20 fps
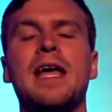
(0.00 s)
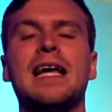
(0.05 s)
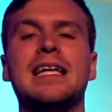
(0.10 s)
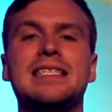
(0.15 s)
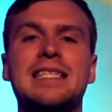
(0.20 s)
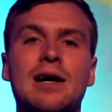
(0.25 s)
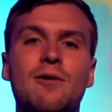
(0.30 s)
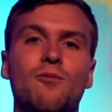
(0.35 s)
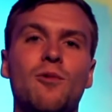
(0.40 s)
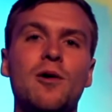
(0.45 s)

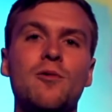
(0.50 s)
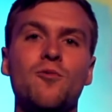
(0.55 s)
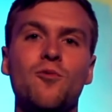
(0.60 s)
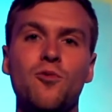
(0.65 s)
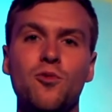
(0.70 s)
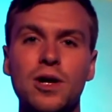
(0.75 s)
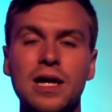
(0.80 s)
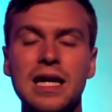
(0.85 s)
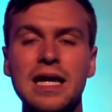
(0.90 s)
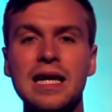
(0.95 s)
that
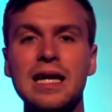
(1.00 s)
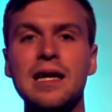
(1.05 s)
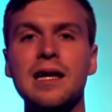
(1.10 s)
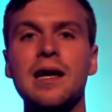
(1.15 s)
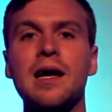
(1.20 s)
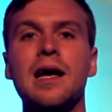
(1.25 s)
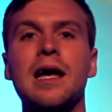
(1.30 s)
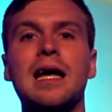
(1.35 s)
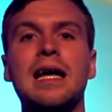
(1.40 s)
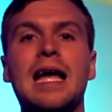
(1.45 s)
when
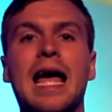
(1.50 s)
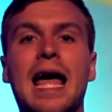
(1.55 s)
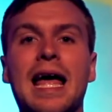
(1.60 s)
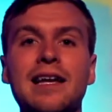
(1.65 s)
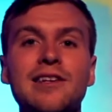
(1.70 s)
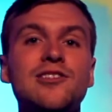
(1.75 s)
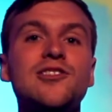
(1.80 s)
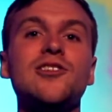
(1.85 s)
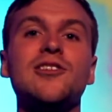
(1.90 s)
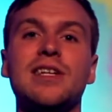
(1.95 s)
we
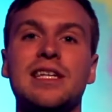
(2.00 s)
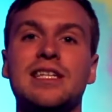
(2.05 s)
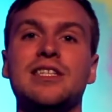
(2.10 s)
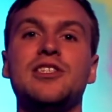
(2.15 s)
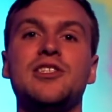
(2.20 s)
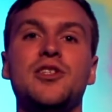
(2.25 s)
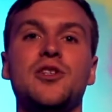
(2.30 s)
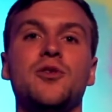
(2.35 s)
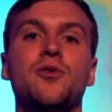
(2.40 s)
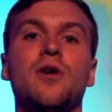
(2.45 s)
enter
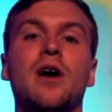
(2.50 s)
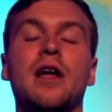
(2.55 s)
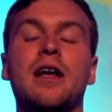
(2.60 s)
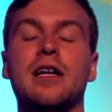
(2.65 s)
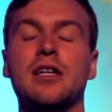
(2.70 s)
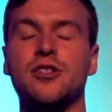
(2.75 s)
into an